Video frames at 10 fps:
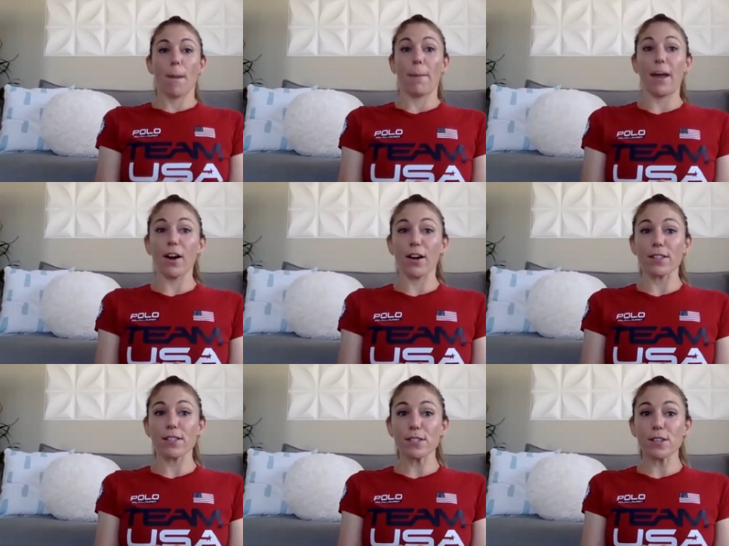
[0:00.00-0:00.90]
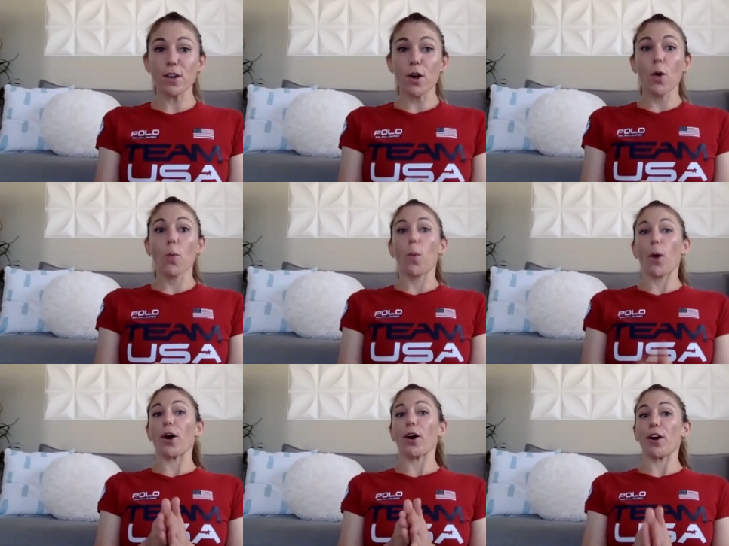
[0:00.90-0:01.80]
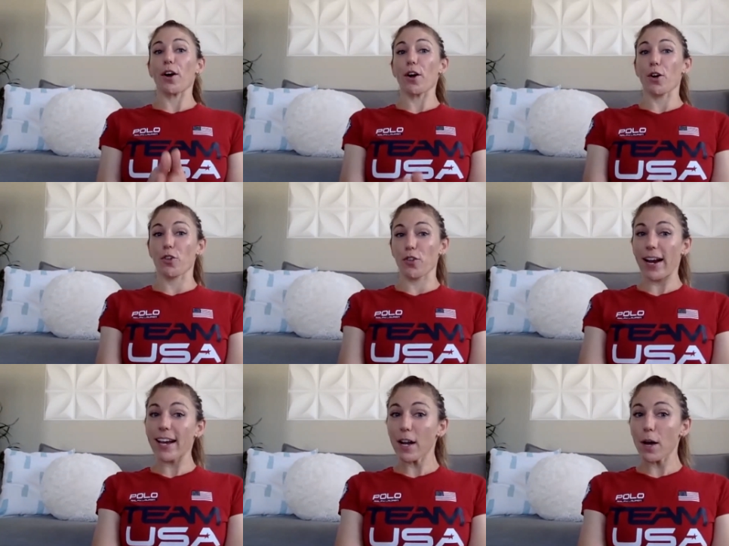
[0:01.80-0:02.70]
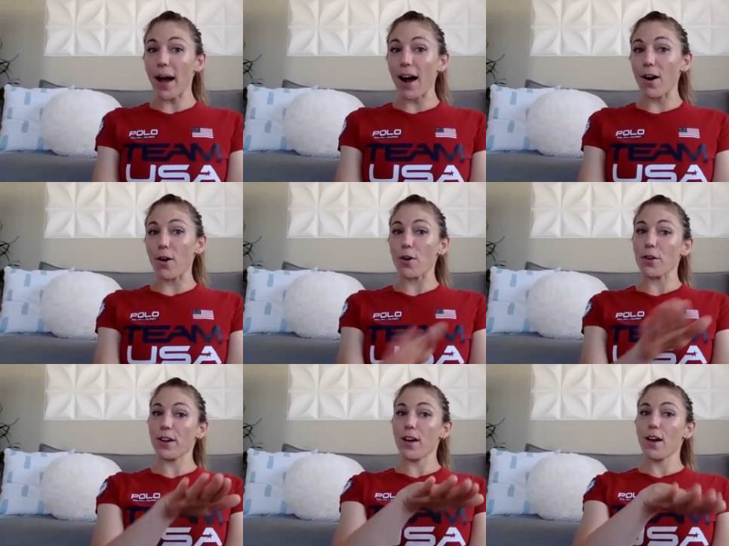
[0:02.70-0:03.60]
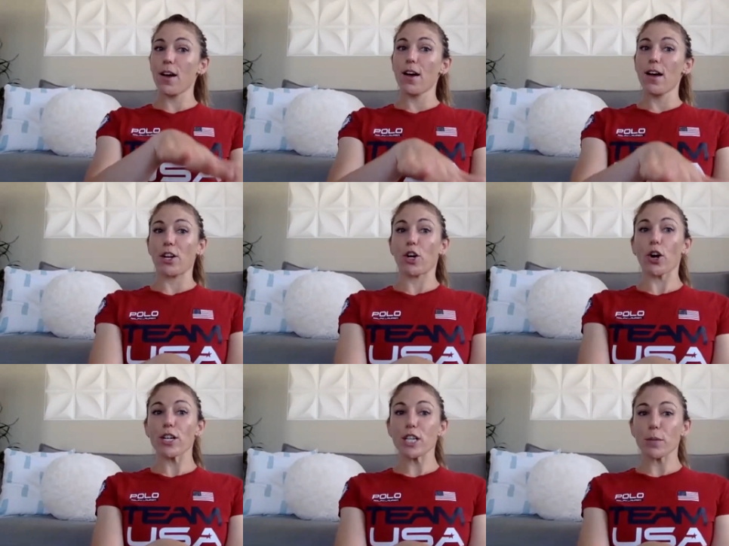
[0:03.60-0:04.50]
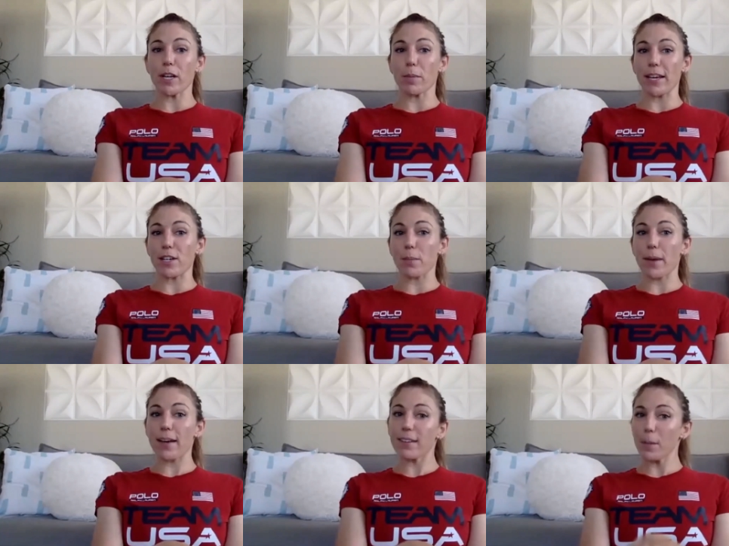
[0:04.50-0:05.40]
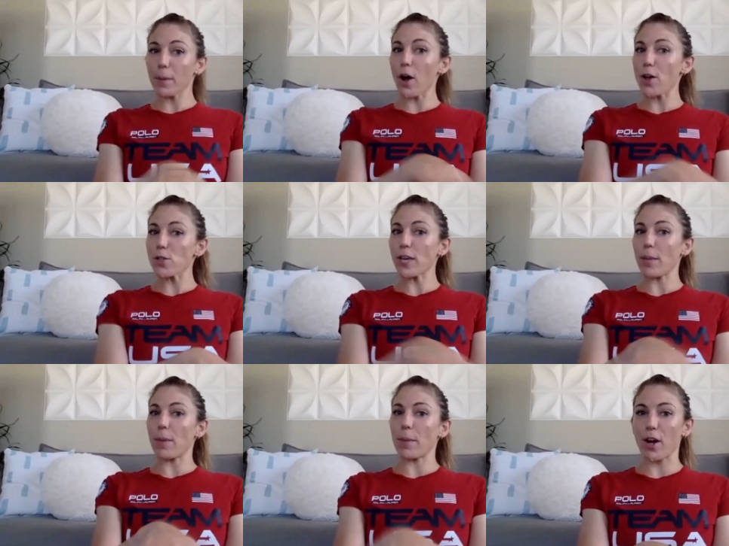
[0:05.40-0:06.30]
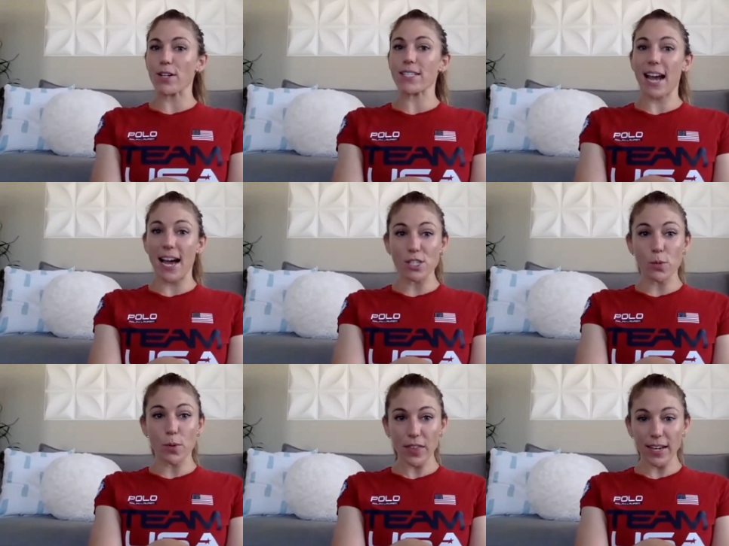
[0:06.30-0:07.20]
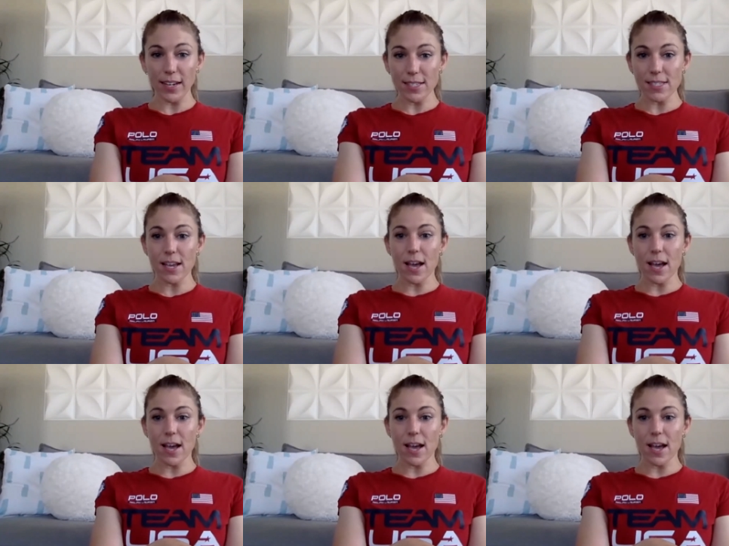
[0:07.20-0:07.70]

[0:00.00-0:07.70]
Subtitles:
parents were great about encouraging me to be independent, but also keeping me on task with things.